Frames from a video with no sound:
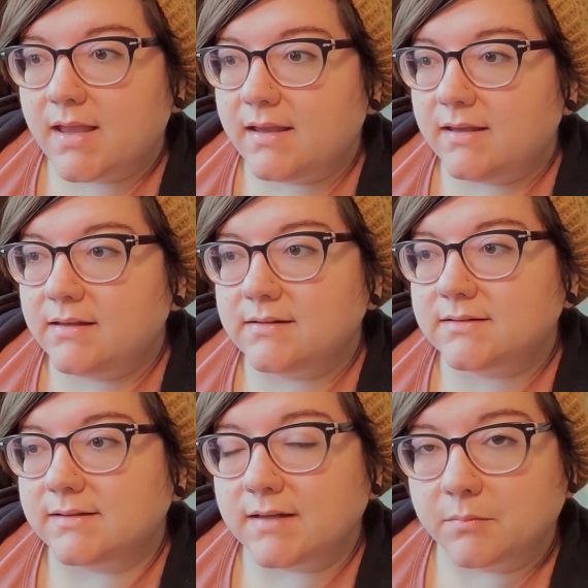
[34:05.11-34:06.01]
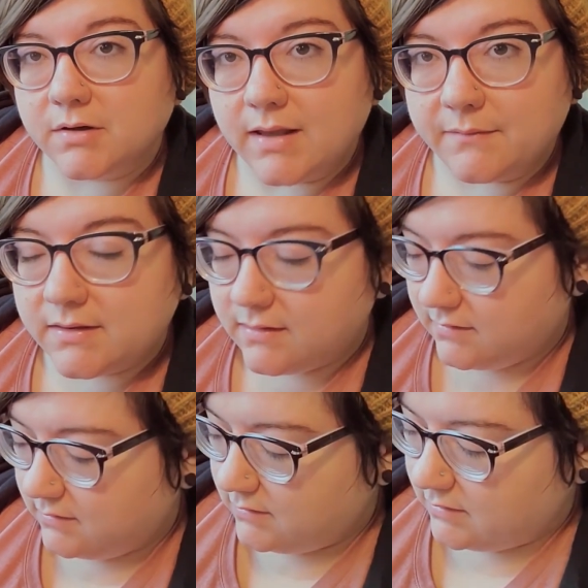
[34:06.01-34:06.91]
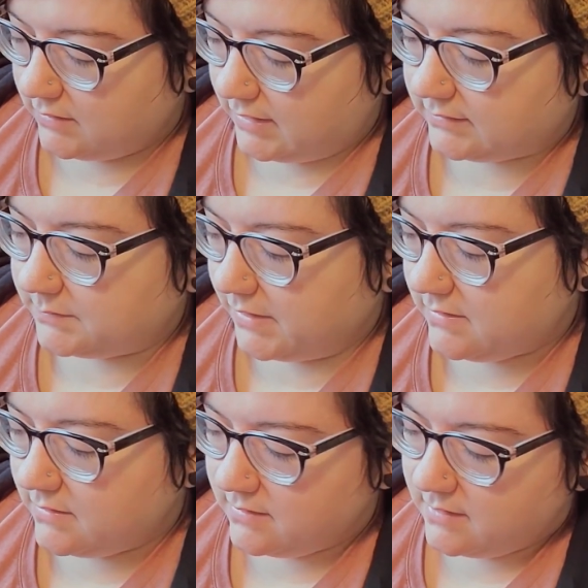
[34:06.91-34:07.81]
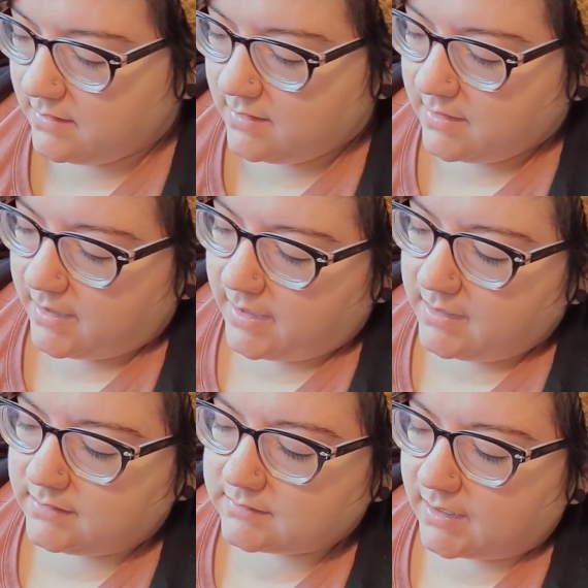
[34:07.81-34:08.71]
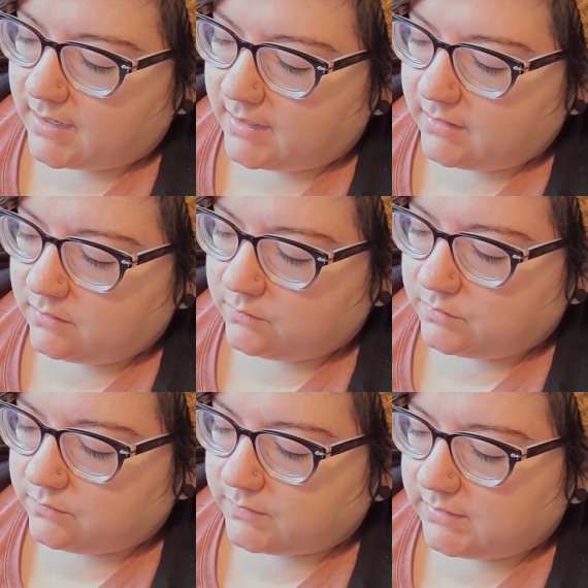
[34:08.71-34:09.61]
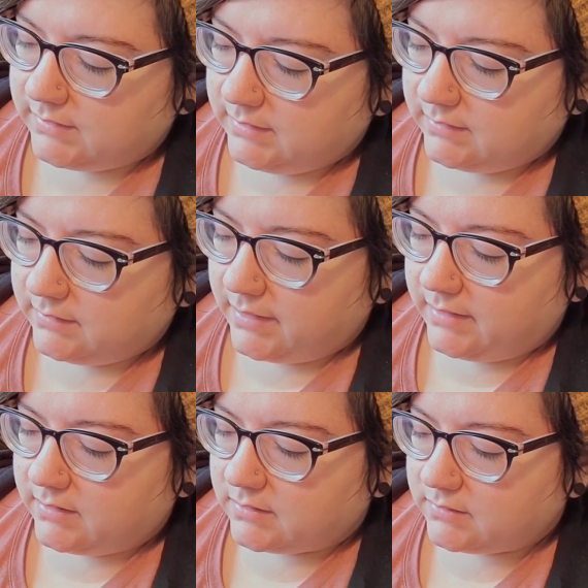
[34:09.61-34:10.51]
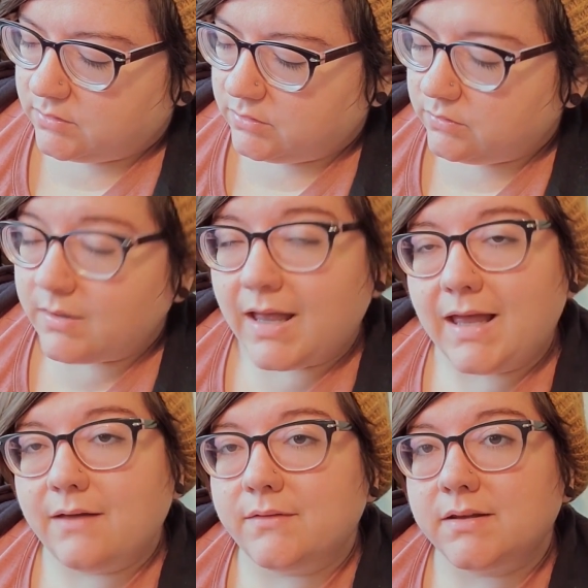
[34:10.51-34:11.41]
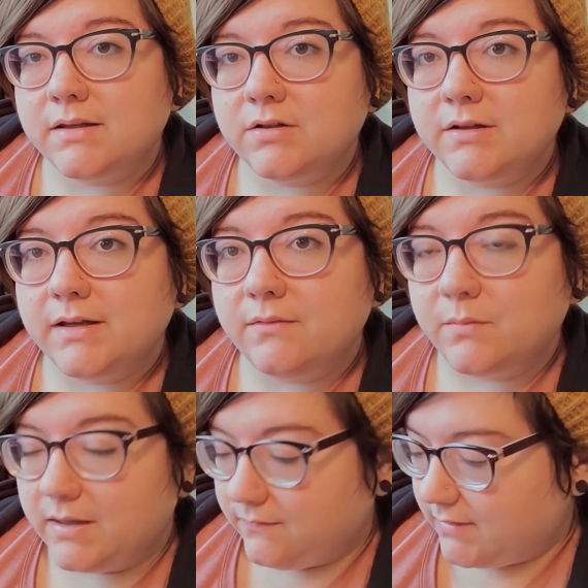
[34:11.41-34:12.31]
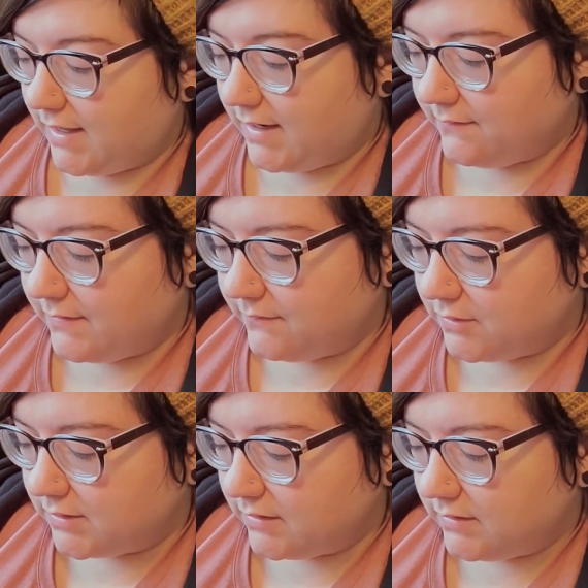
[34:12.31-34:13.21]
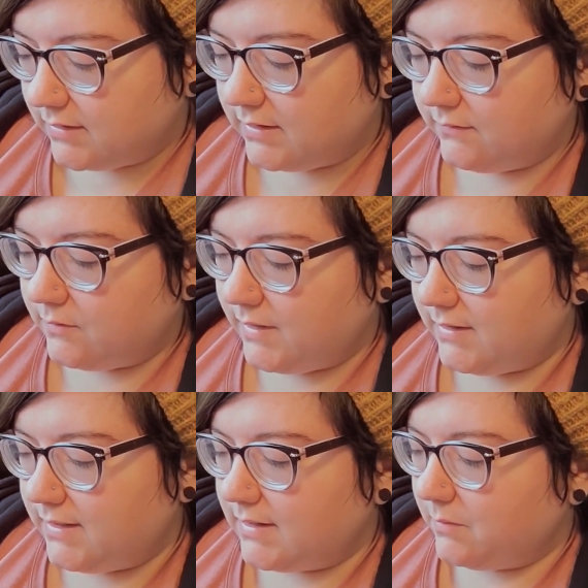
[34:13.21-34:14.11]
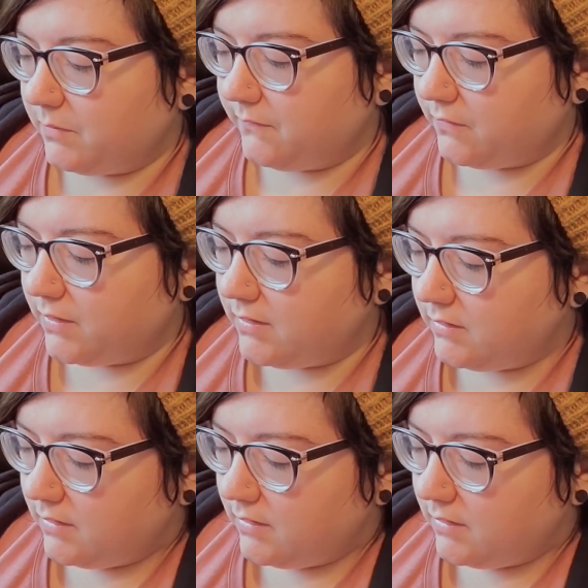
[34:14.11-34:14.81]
is December 11th, next month, and I would really like to have a little giveaway for that. I've never done a giveaway like that before.